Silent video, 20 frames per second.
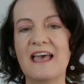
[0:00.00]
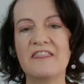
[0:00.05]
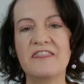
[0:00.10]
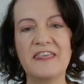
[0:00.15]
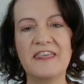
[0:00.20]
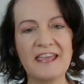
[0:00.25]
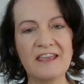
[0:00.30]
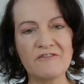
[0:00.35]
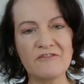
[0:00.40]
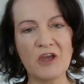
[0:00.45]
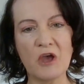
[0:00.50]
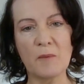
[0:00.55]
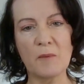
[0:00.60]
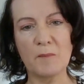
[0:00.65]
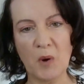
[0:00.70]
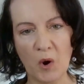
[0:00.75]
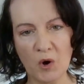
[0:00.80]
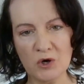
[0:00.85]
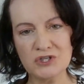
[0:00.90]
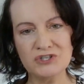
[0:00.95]
They've
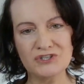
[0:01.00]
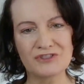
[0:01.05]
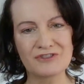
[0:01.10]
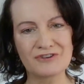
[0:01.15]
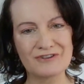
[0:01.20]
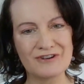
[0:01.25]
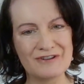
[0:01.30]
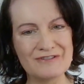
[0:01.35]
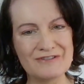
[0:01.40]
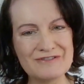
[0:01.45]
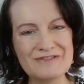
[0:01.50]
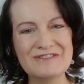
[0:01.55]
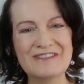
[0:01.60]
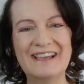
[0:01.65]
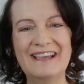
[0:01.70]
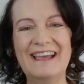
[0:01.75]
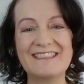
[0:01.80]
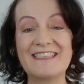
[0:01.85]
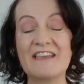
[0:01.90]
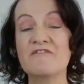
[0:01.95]
pushed through,
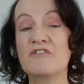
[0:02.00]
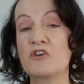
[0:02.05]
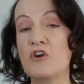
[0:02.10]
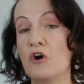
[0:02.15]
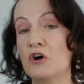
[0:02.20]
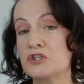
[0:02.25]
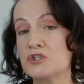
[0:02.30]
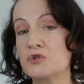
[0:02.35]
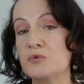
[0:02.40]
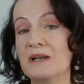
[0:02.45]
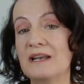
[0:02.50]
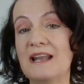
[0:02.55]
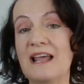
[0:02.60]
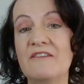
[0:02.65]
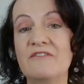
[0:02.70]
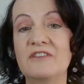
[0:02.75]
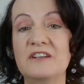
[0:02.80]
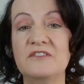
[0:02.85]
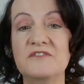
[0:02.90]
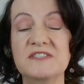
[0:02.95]
they've got to a
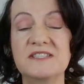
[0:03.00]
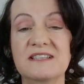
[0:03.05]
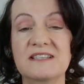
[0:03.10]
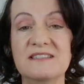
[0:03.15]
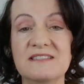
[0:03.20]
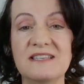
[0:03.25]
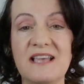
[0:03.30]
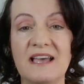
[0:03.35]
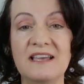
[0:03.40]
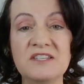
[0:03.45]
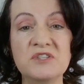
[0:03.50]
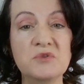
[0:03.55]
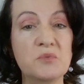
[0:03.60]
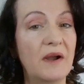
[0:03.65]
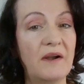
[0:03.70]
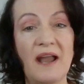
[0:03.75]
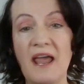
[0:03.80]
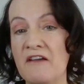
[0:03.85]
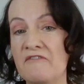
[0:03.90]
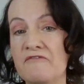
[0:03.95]
level of success
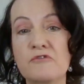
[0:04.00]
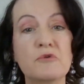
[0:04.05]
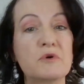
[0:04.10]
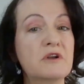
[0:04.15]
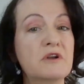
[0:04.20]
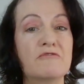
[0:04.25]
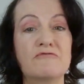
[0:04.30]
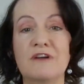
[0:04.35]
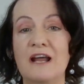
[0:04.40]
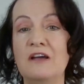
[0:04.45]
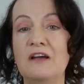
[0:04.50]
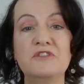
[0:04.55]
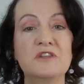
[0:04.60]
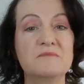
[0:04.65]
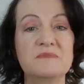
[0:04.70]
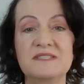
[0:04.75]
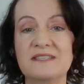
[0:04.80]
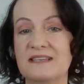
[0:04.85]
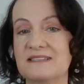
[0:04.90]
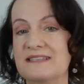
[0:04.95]
where everyone around
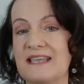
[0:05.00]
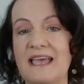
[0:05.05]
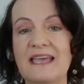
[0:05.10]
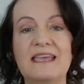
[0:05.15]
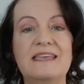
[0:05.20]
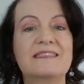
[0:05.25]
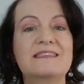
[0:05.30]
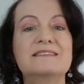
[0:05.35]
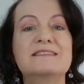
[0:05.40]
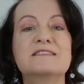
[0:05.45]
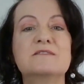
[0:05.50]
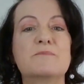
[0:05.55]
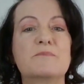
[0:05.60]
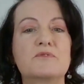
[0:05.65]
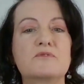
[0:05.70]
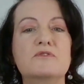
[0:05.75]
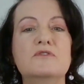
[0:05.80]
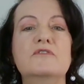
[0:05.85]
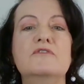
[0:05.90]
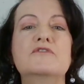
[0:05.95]
them says, hey, this has
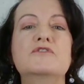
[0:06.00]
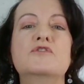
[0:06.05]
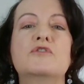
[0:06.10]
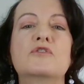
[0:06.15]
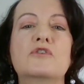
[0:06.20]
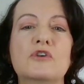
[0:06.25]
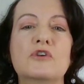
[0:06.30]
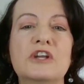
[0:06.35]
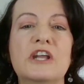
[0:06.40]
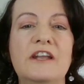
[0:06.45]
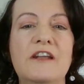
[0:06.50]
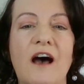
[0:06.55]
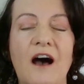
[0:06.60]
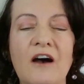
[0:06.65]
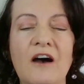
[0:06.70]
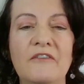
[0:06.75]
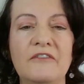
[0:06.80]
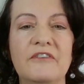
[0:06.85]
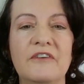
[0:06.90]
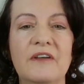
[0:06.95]
proved you're good
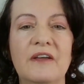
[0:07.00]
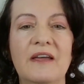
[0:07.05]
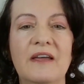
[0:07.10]
enough.